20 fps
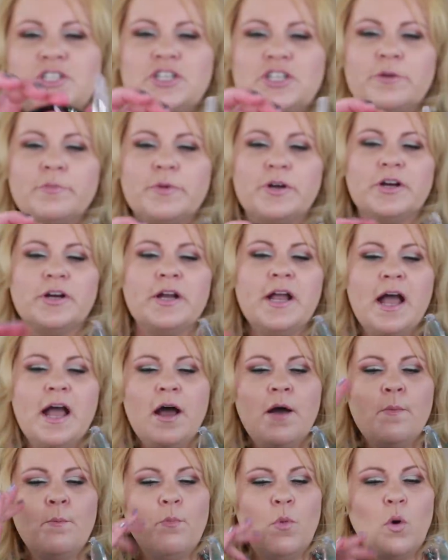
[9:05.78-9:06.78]
shimmer
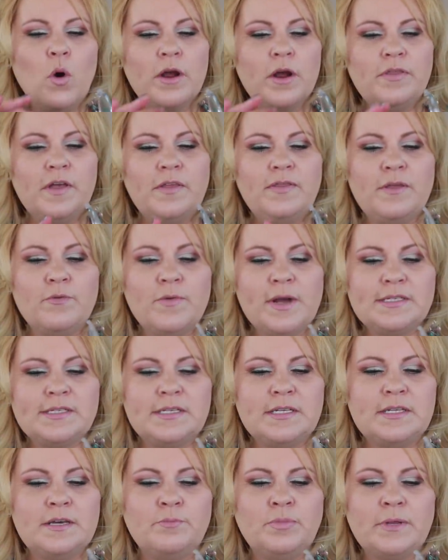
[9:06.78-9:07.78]
more than the
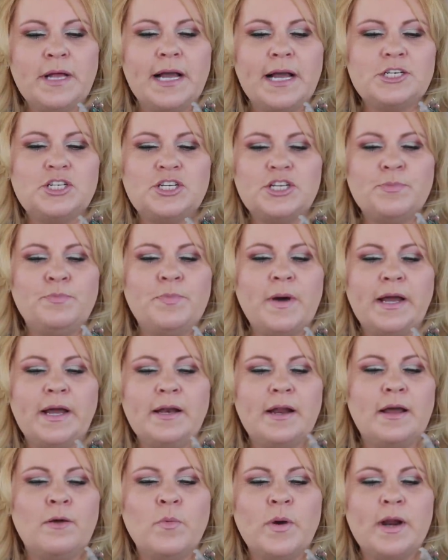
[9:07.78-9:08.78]
rest of the blush,
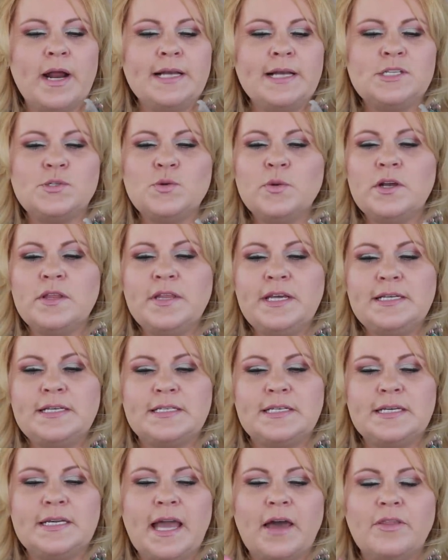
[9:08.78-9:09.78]
but when I swirl
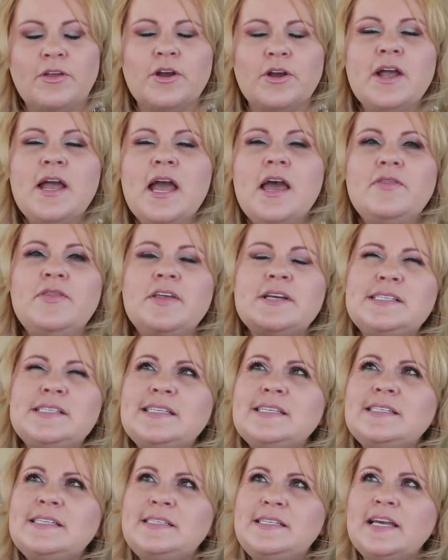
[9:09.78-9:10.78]
these together,
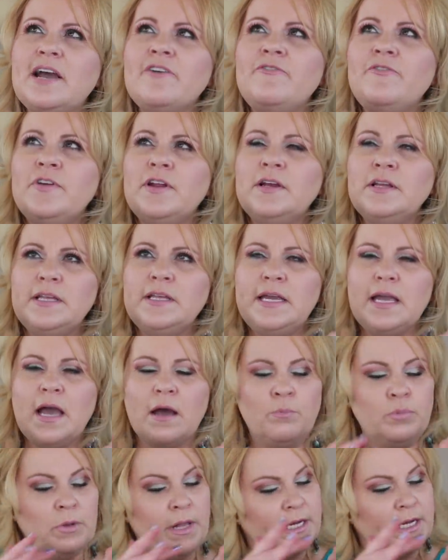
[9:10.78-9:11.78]
this is definitely
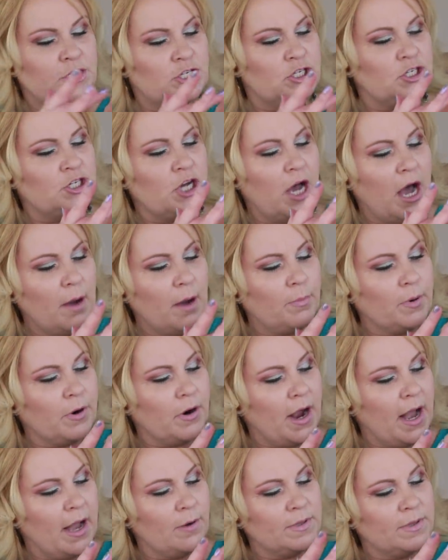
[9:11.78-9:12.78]
a blush
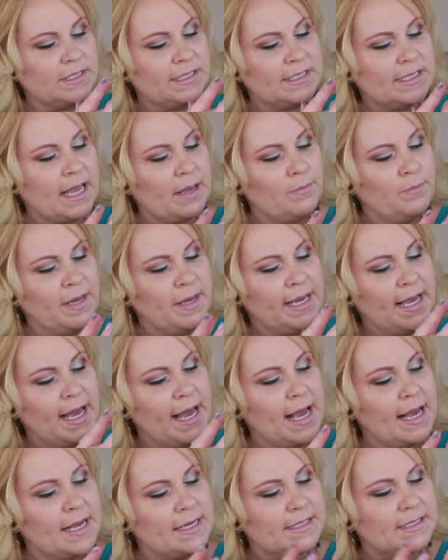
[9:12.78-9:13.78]
topper, I would say,
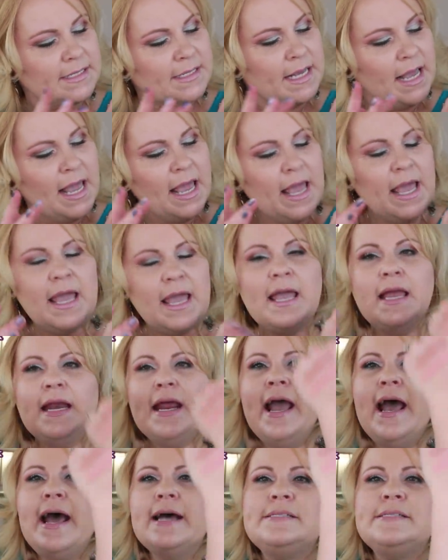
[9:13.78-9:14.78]
because... It
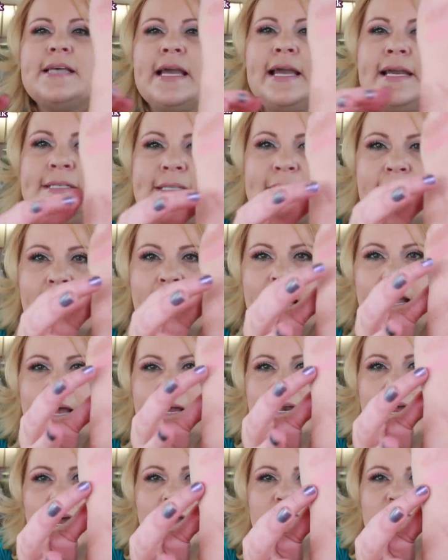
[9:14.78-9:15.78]
has a
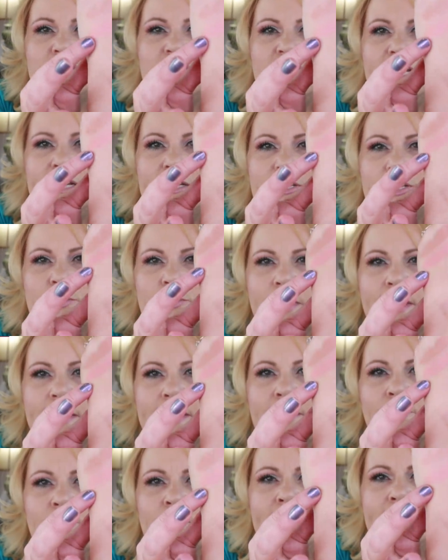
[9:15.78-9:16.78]
ton of sheen to
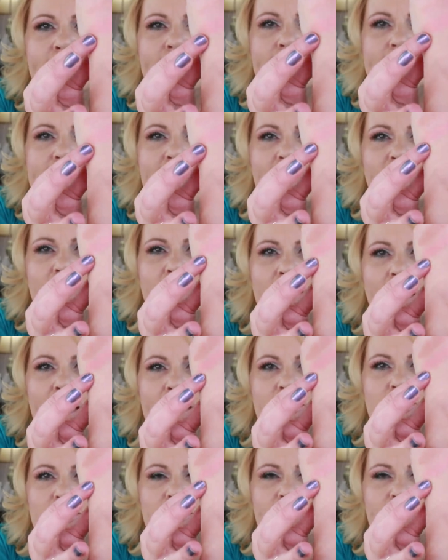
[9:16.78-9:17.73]
it. It really does have a lot of